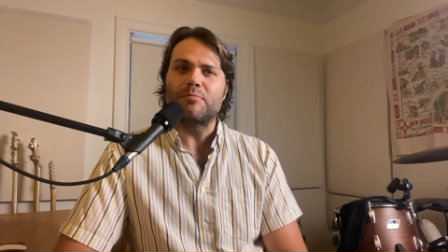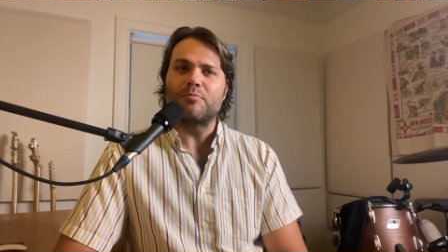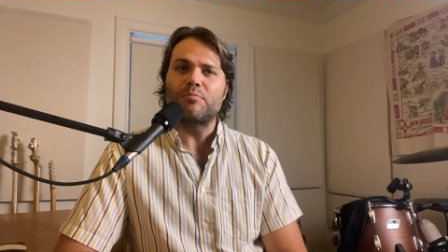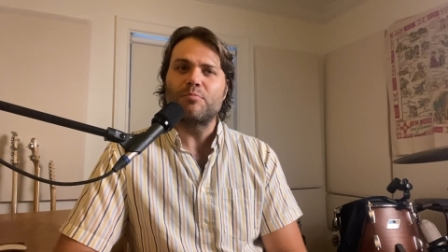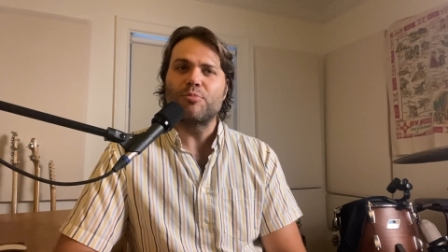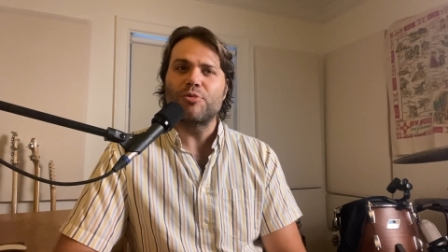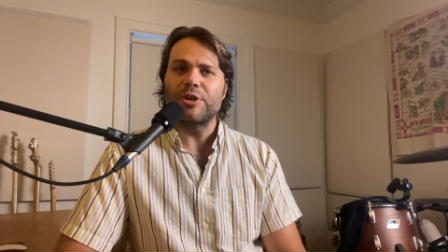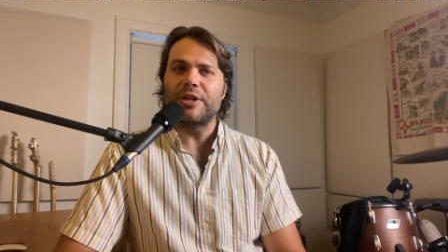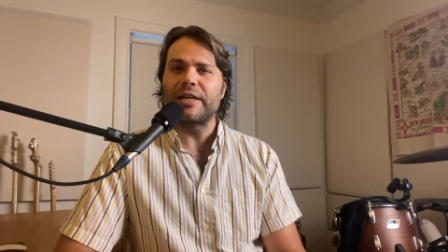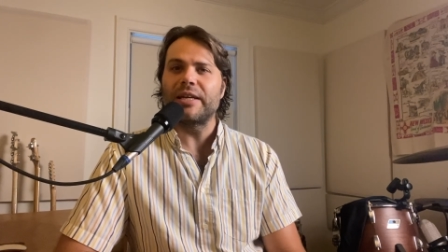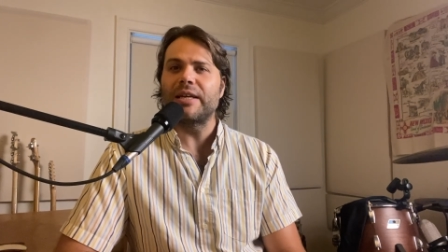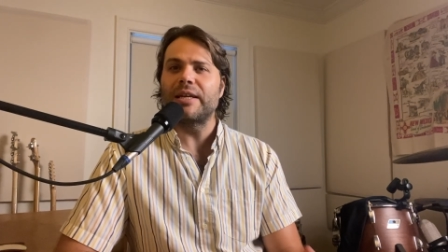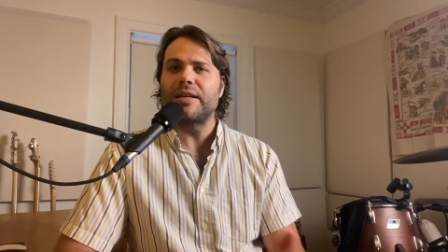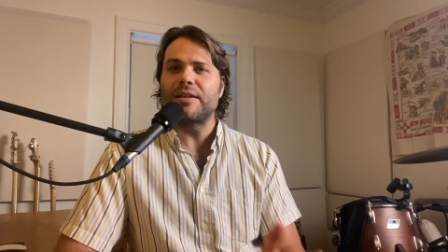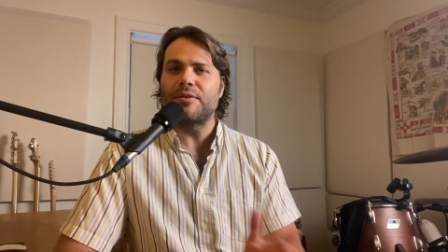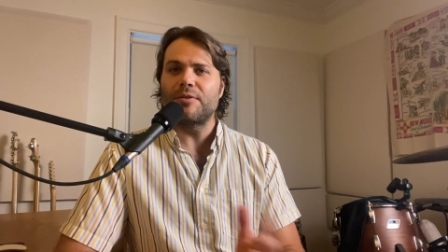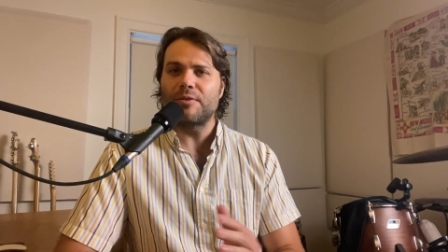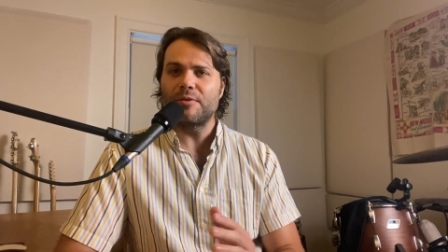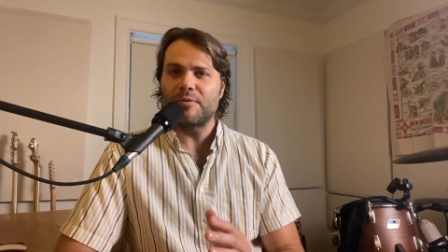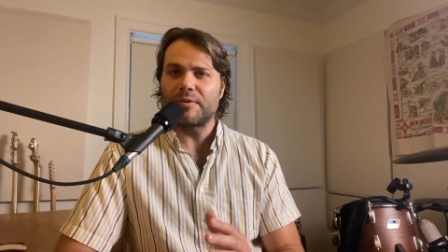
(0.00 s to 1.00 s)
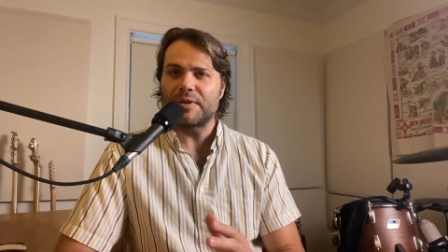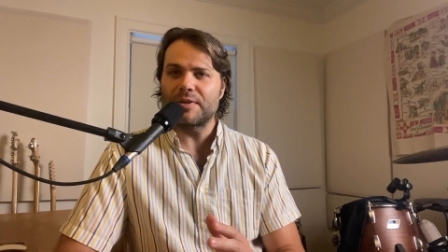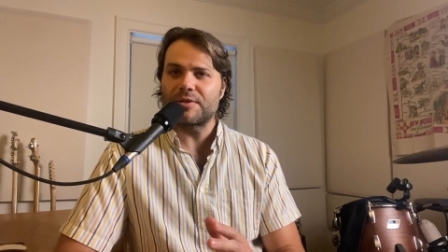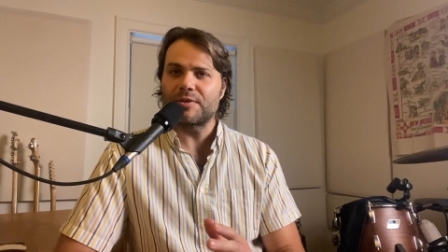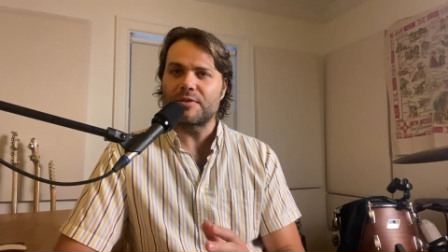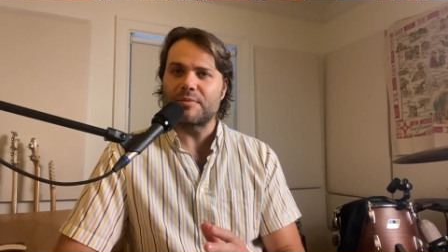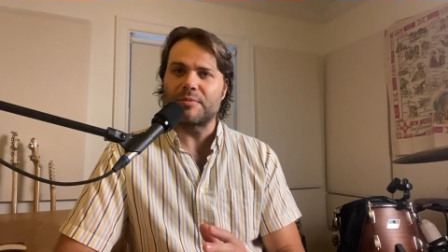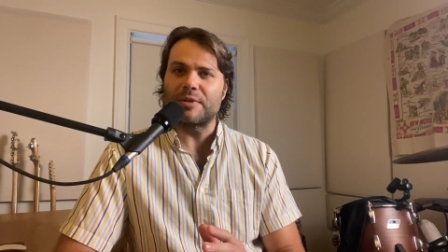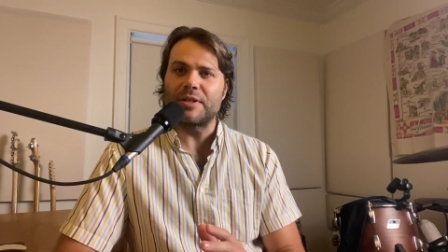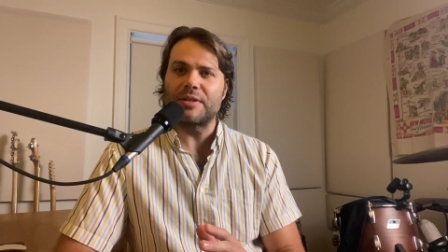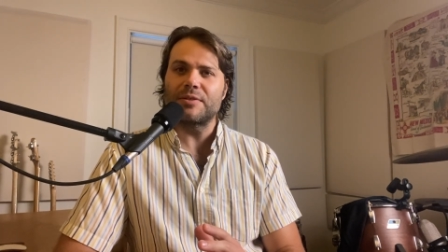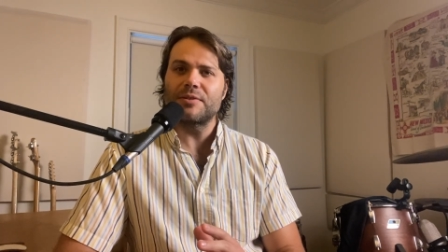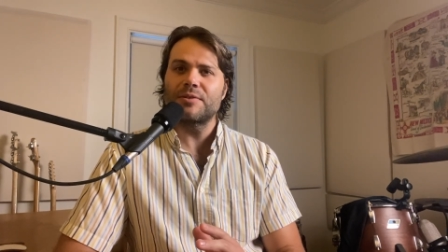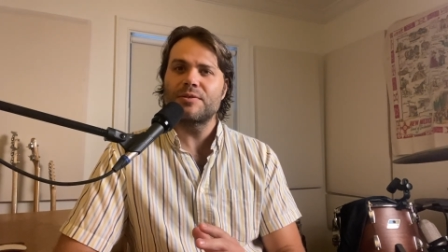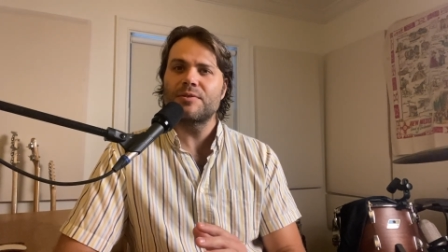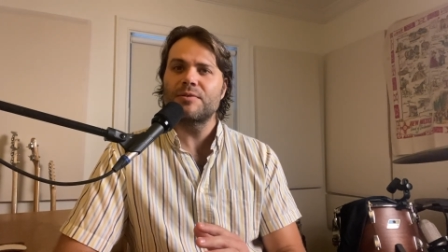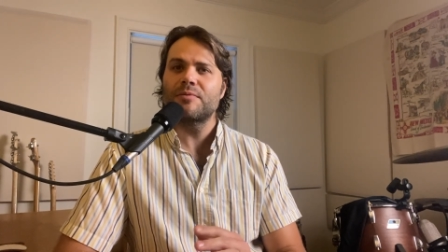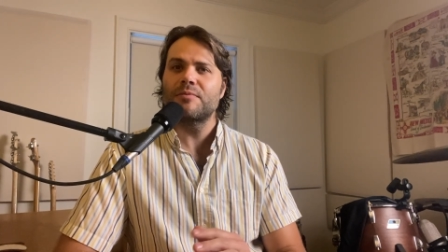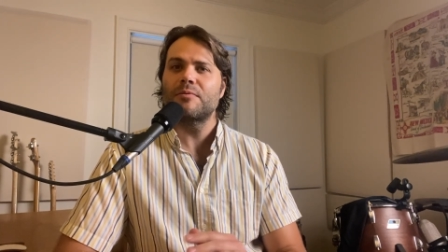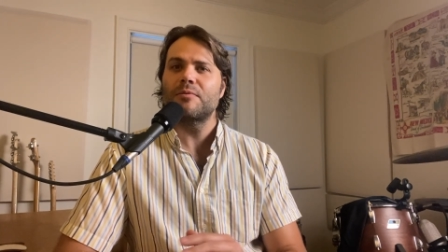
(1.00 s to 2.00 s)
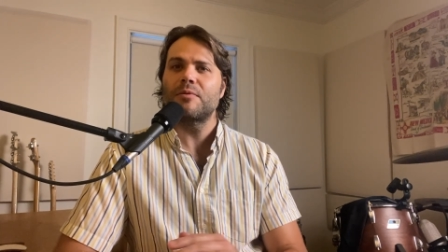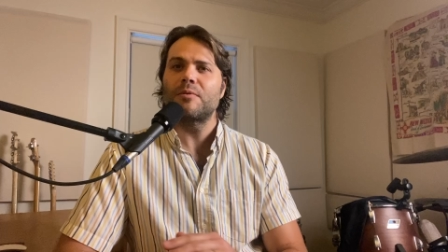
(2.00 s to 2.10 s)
bring in new instruments